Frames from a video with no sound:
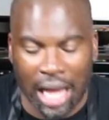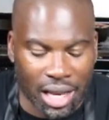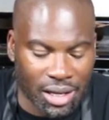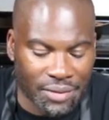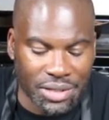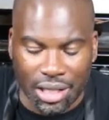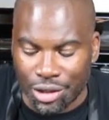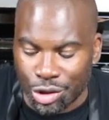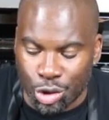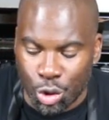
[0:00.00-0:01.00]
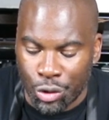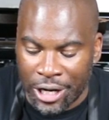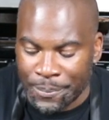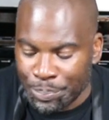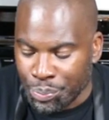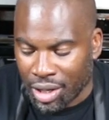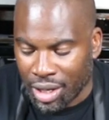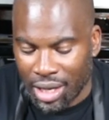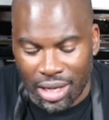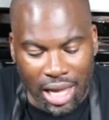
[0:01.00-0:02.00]
I love telling the story.
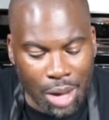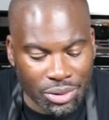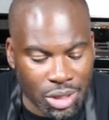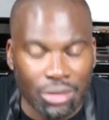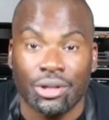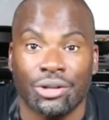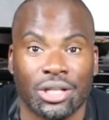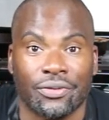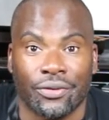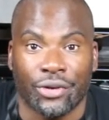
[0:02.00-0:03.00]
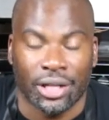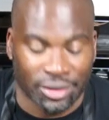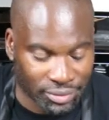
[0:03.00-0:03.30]
And yeah, I would totally do this for free.